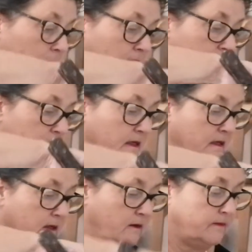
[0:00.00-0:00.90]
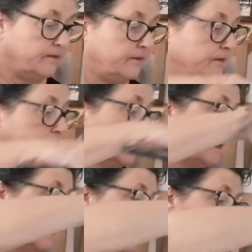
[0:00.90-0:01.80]
easy to do. And
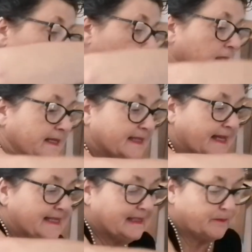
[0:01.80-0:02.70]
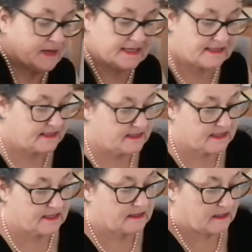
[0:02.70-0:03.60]
then all these nice little
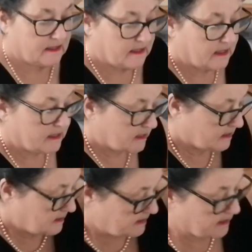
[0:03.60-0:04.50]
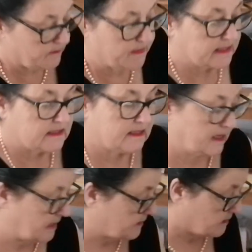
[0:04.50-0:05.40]
pieces you can mix
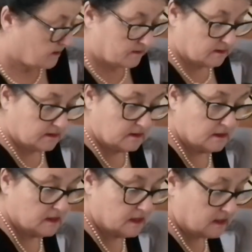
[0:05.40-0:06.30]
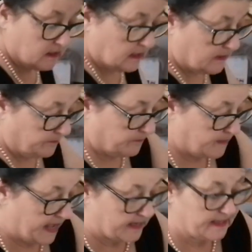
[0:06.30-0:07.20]
together,
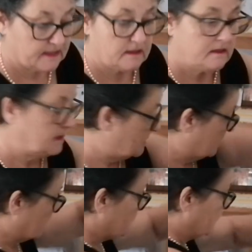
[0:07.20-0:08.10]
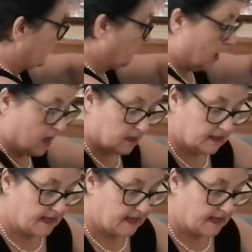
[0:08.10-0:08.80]
back in to the pot